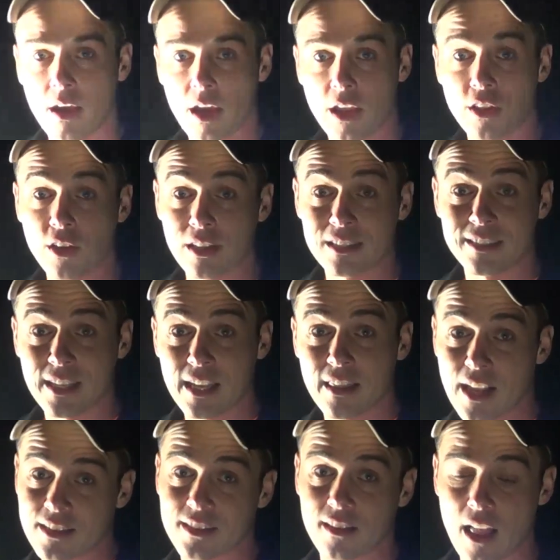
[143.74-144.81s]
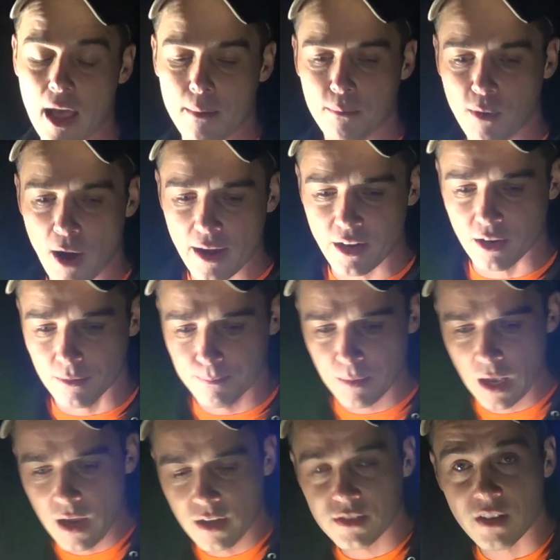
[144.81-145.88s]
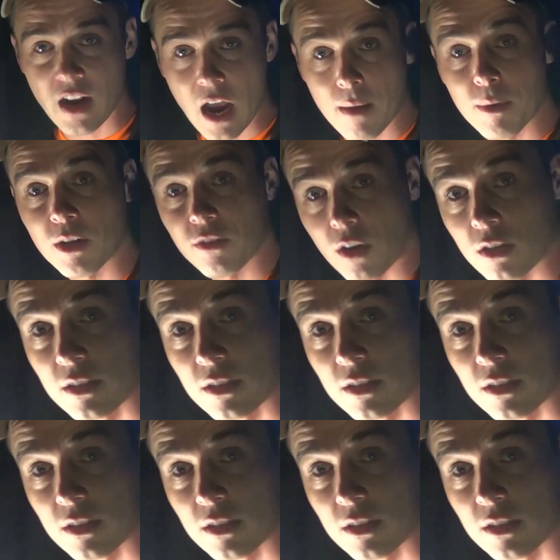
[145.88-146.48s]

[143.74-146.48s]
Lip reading: and you can see that's a lot brighter. So now I'm going to turn